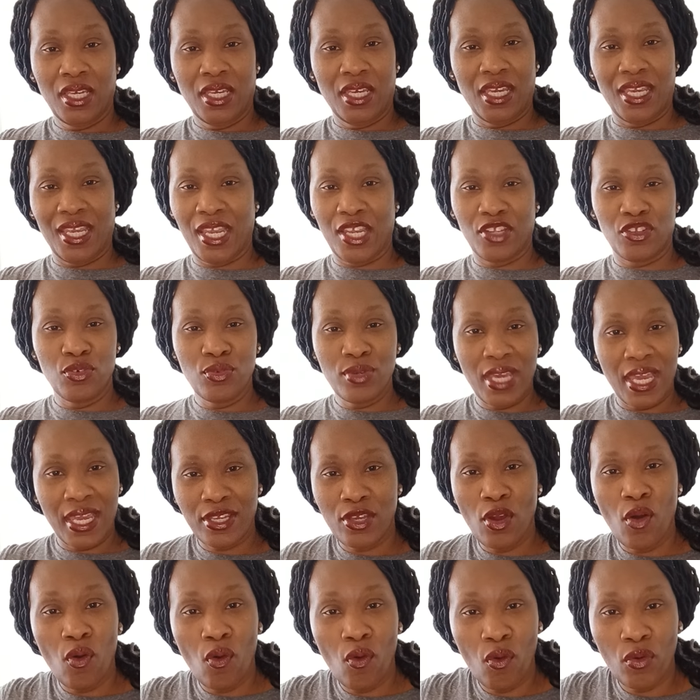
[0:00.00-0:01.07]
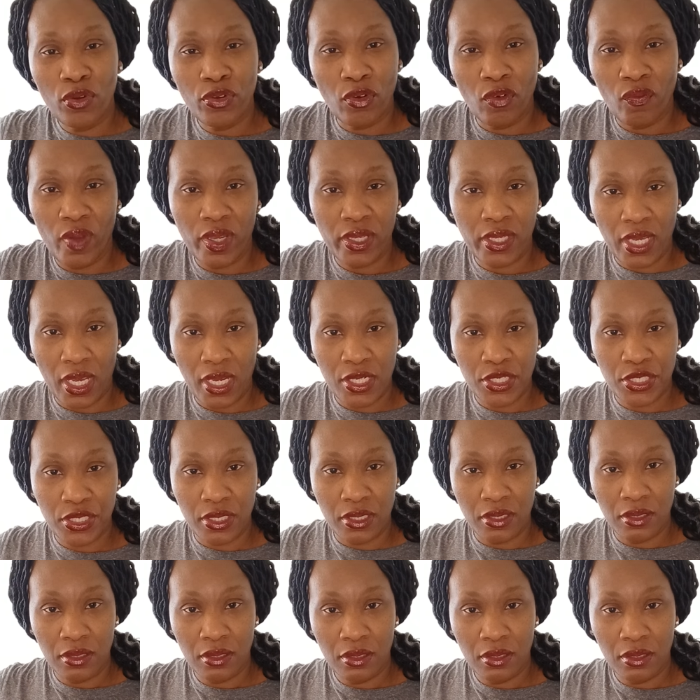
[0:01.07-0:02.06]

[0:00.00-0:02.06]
And you can't go on no vacation.